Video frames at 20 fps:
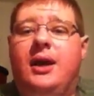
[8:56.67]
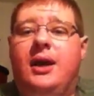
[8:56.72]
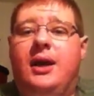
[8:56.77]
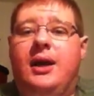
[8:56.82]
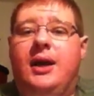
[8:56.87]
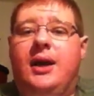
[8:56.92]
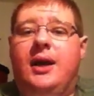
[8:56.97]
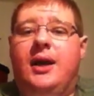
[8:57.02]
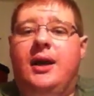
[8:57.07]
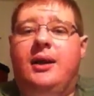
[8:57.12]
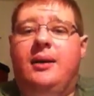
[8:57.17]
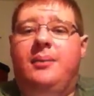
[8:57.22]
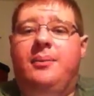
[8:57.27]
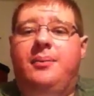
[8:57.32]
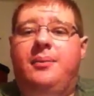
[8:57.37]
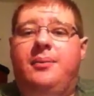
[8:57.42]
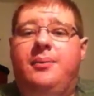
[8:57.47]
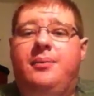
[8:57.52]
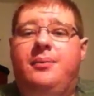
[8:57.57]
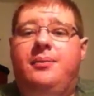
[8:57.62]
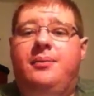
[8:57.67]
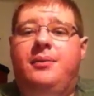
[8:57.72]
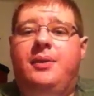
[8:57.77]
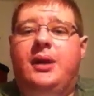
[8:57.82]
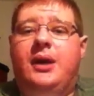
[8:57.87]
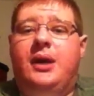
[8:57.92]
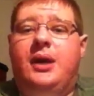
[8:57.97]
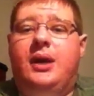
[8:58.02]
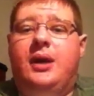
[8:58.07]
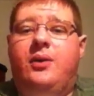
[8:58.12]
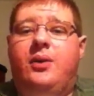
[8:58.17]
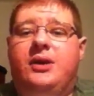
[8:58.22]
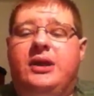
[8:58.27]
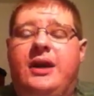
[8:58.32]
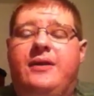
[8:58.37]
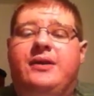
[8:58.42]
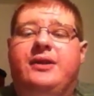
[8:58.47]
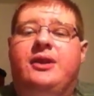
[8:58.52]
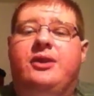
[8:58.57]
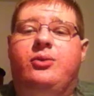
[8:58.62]
um, which
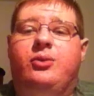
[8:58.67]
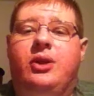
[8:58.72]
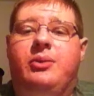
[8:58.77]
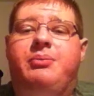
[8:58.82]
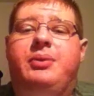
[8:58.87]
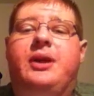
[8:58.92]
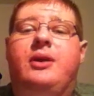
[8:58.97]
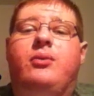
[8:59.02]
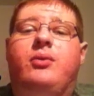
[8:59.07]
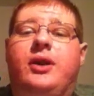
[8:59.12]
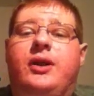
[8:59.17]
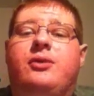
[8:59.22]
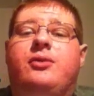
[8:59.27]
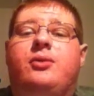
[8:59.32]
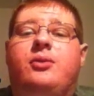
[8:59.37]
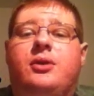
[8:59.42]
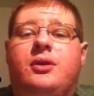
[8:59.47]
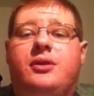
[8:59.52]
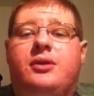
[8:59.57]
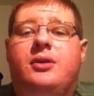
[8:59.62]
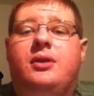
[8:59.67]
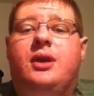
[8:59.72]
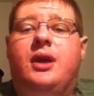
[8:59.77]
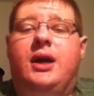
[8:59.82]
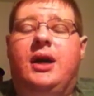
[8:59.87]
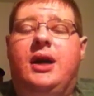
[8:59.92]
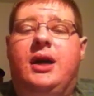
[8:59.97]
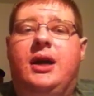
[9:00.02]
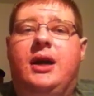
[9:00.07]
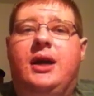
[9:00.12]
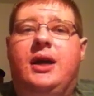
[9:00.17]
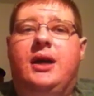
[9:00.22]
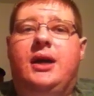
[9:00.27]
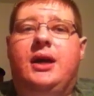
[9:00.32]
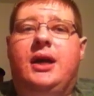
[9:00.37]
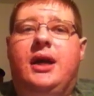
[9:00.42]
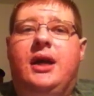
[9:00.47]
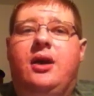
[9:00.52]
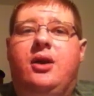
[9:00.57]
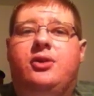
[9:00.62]
obviously is a really big resource.
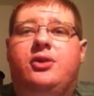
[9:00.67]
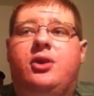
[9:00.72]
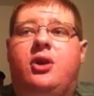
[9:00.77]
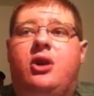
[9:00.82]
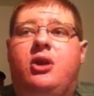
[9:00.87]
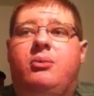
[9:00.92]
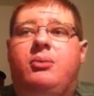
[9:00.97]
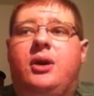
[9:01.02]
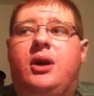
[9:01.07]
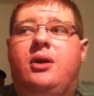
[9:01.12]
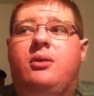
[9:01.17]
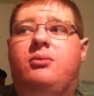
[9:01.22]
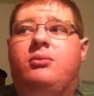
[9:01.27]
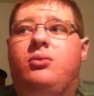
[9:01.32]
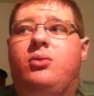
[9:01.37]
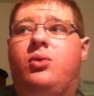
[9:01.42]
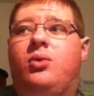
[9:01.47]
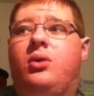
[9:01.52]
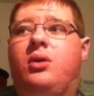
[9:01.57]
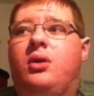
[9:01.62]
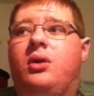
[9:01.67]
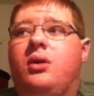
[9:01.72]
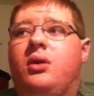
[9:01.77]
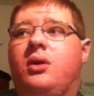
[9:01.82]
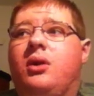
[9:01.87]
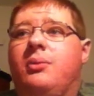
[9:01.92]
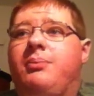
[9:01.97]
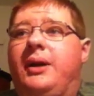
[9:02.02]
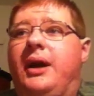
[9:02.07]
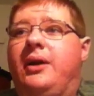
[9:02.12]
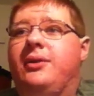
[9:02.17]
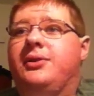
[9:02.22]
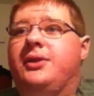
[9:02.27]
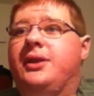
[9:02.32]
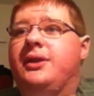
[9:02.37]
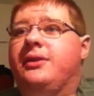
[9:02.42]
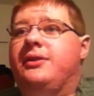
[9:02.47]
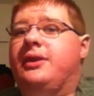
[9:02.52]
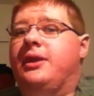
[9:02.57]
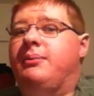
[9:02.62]
And I'll talk about more about
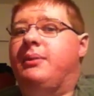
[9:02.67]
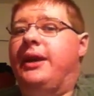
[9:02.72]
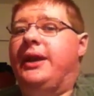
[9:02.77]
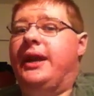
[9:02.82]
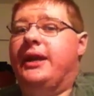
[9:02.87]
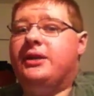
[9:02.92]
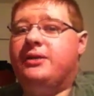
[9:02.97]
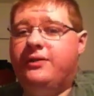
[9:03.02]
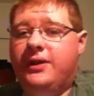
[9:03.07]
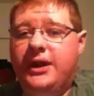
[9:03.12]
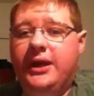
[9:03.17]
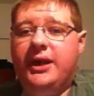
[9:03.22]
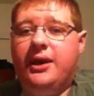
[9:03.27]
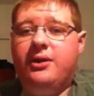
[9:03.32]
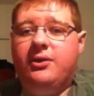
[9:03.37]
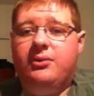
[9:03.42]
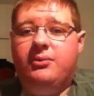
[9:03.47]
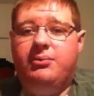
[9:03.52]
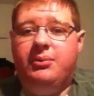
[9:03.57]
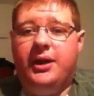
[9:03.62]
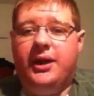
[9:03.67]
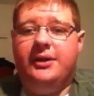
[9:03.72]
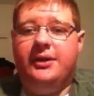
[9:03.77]
this in my next video. But